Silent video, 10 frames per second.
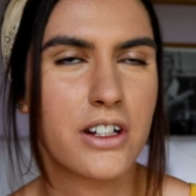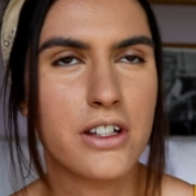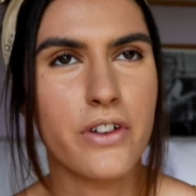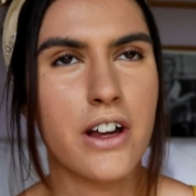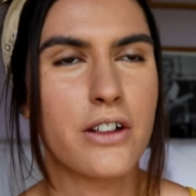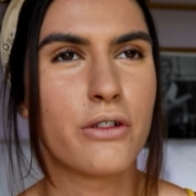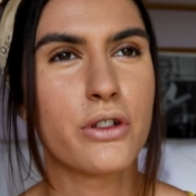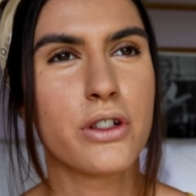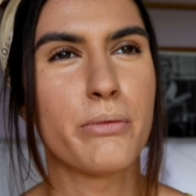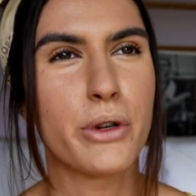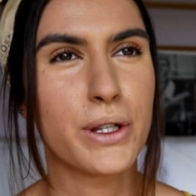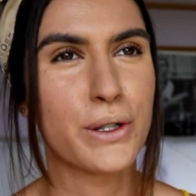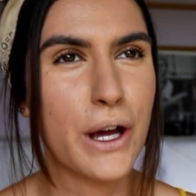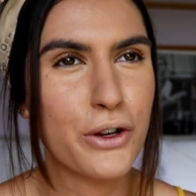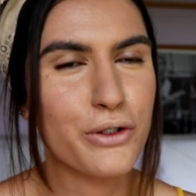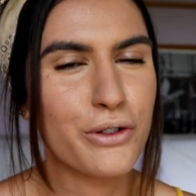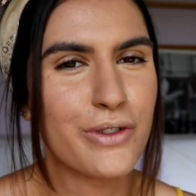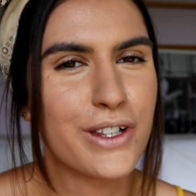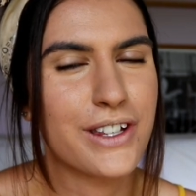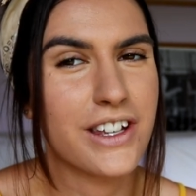I just find it looks the most natural on
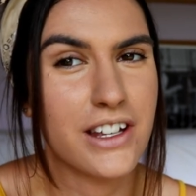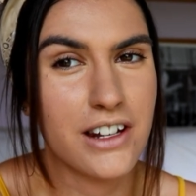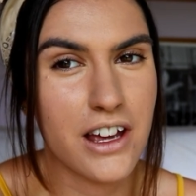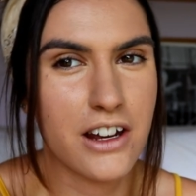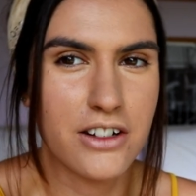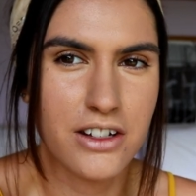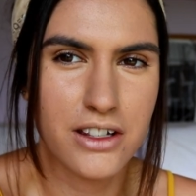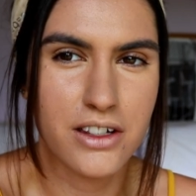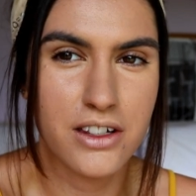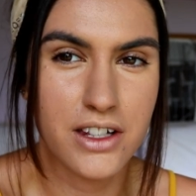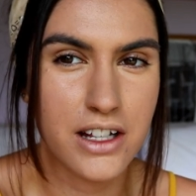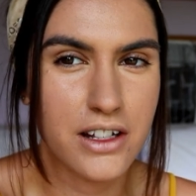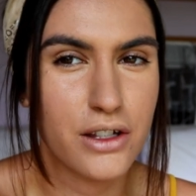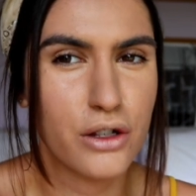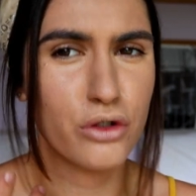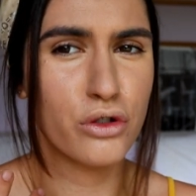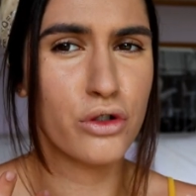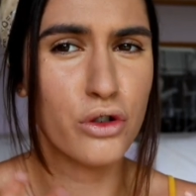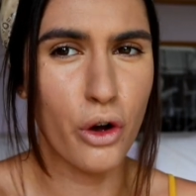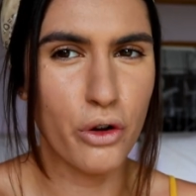the skin and it just sits
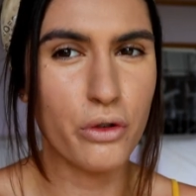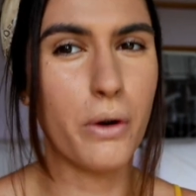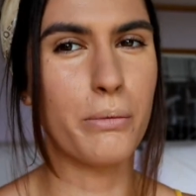so